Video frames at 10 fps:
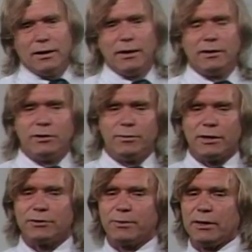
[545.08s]
and you
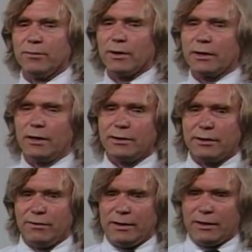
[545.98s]
must be able to
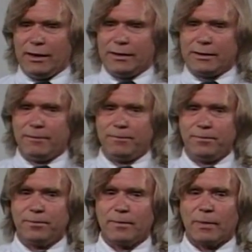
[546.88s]
cultivate that.
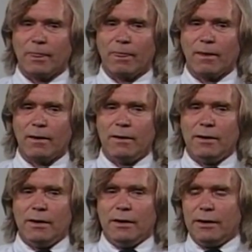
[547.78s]

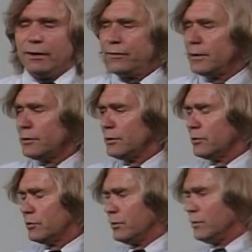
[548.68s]
If this
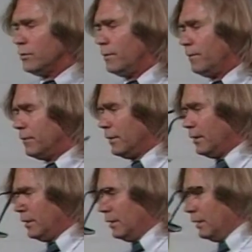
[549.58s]
is true,
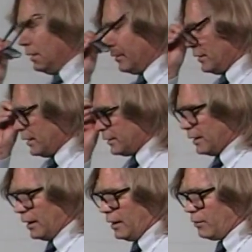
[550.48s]

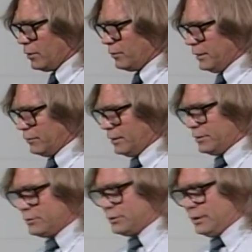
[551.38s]
then how are we to
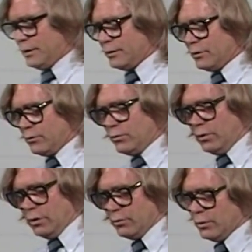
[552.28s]
understand
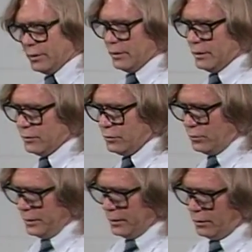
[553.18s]
what and who
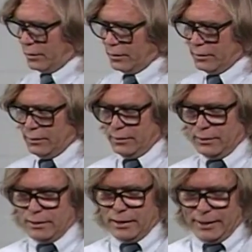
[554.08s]
we are
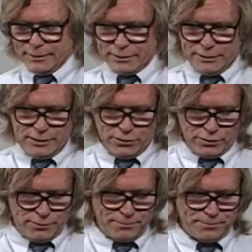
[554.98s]
as a teacher?